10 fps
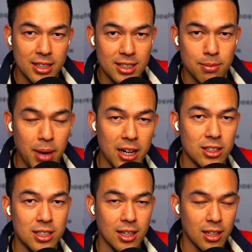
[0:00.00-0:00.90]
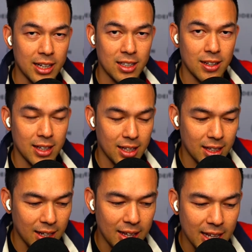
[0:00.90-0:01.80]
It doesn't matter.
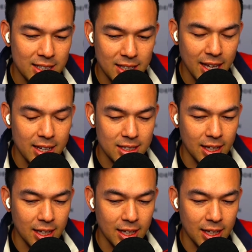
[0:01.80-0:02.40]
And that's the case.